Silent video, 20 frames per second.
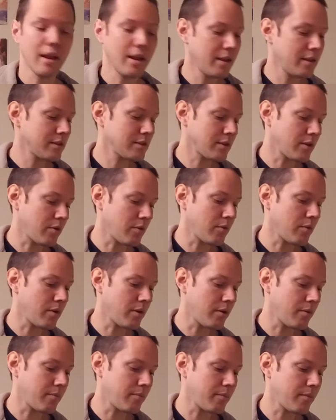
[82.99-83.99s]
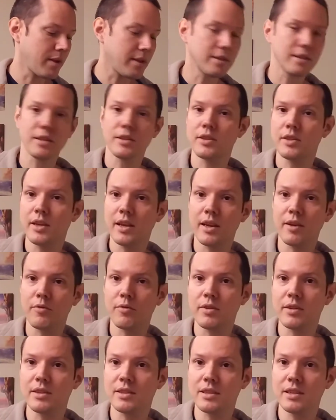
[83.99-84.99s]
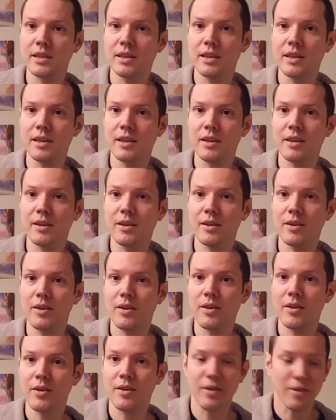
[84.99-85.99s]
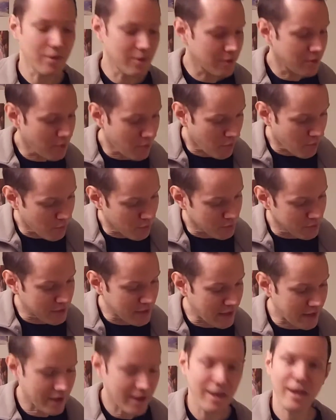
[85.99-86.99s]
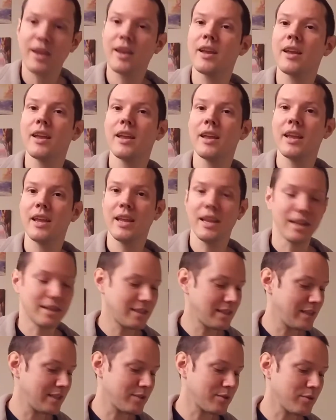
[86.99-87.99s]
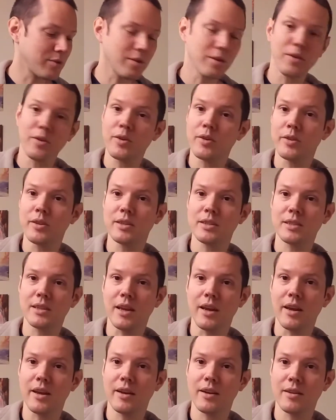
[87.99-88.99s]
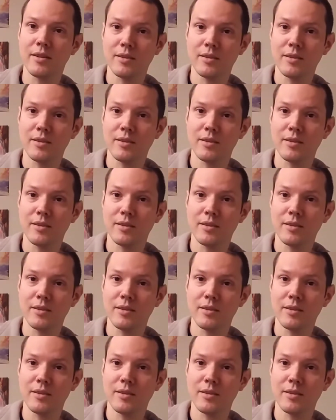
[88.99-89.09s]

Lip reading: So, and since you can't really see the whole neck, it's easier to look on the side.